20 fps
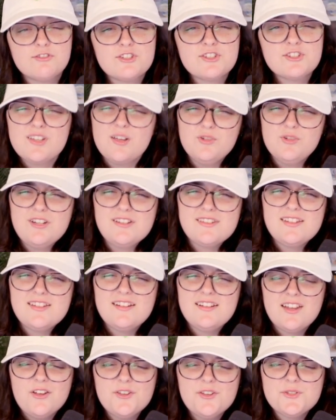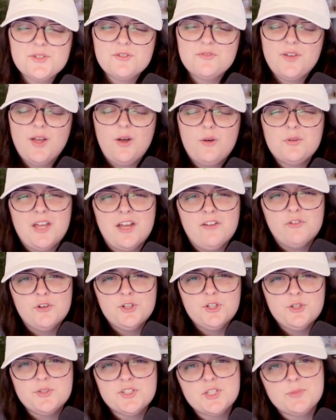For some reason, I also found
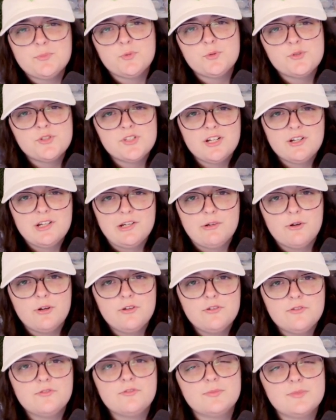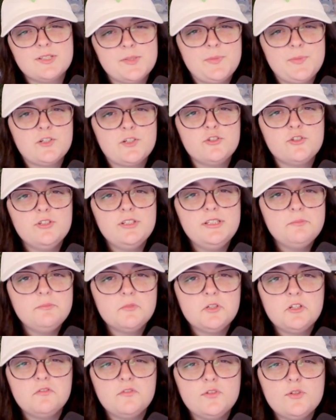Everdew and Spruceberry Grove especially
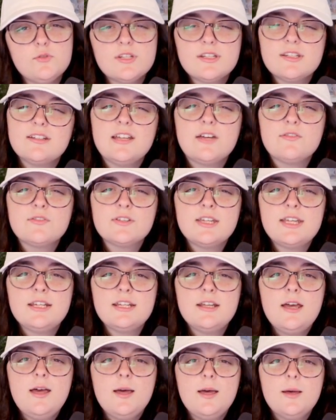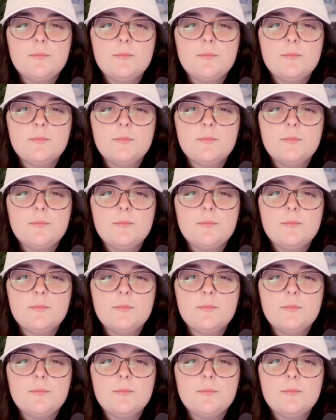confusing to navigate,